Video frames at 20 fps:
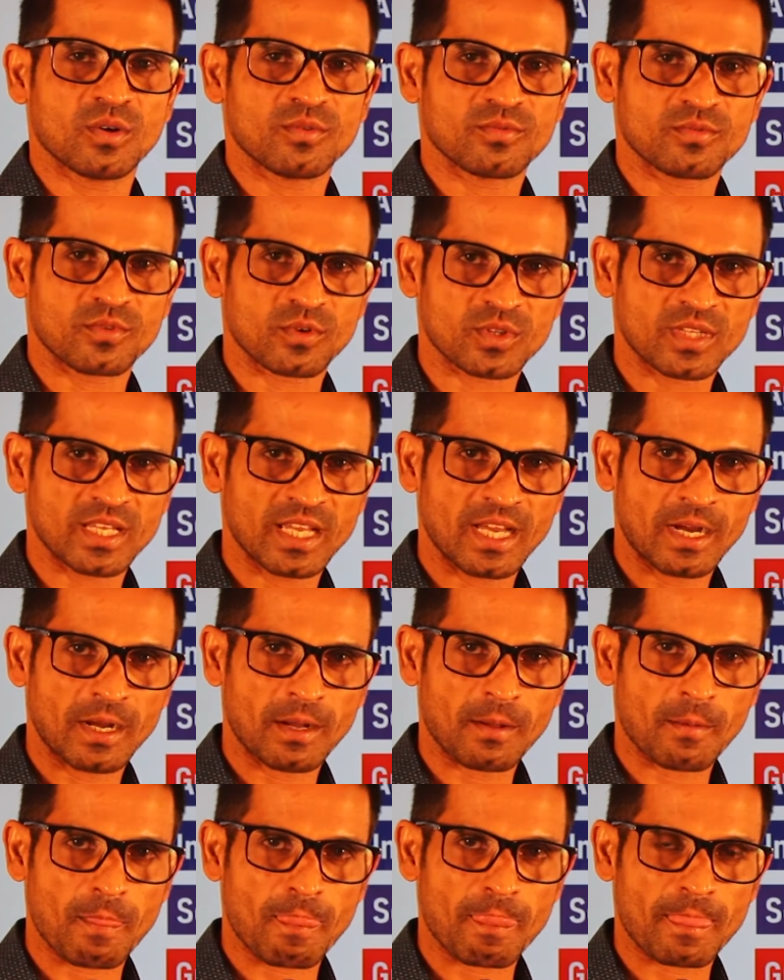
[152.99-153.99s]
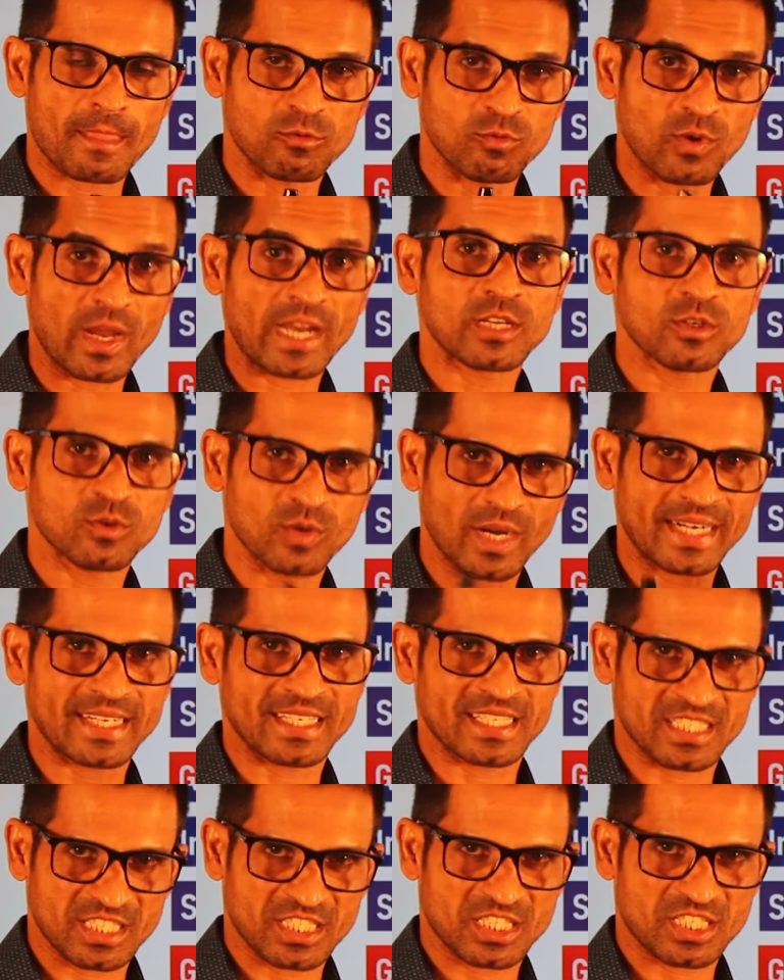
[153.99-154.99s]
for their value
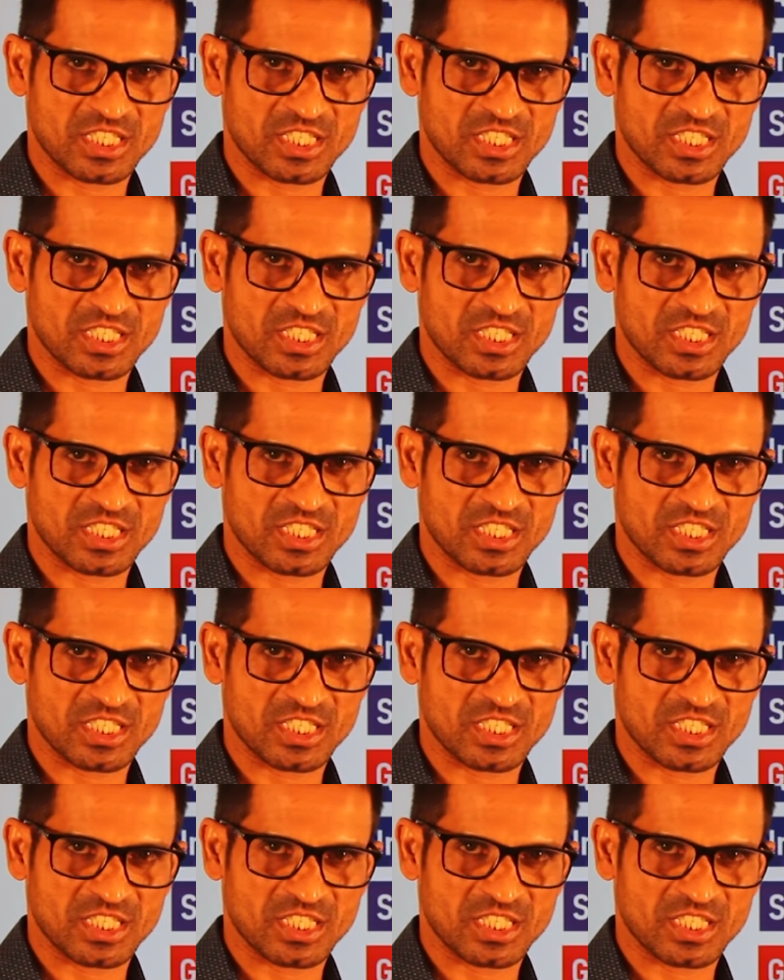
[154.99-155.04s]
added,